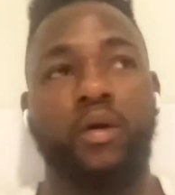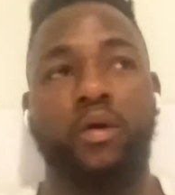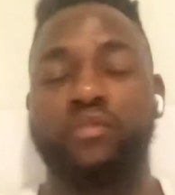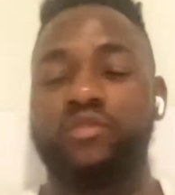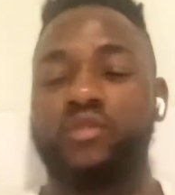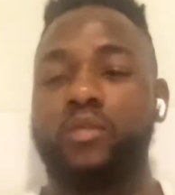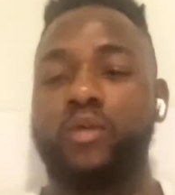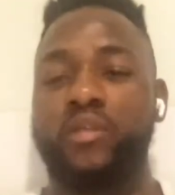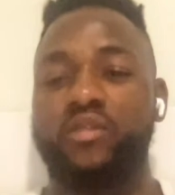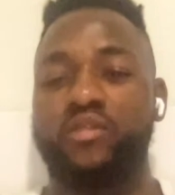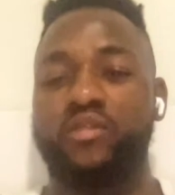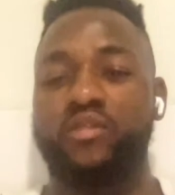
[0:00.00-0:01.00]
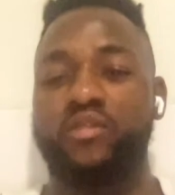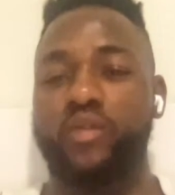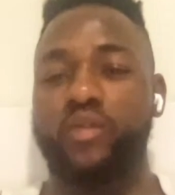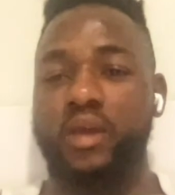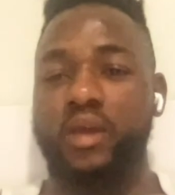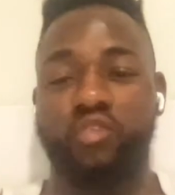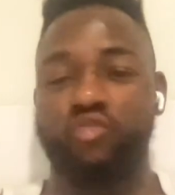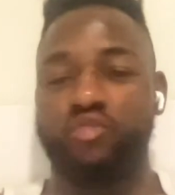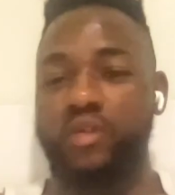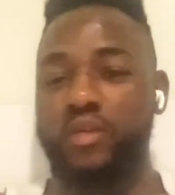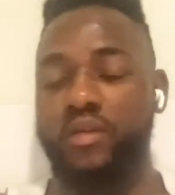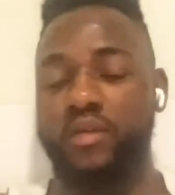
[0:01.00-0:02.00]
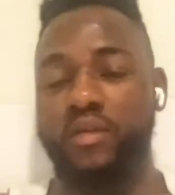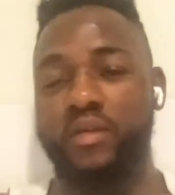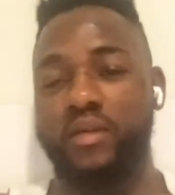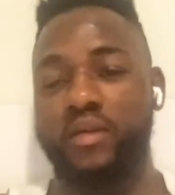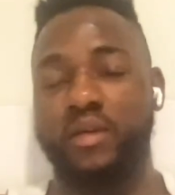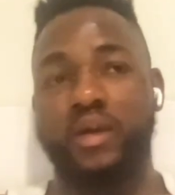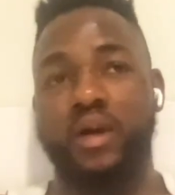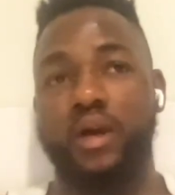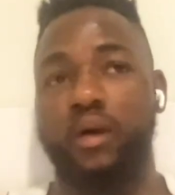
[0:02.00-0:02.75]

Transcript: all thing was connect. I training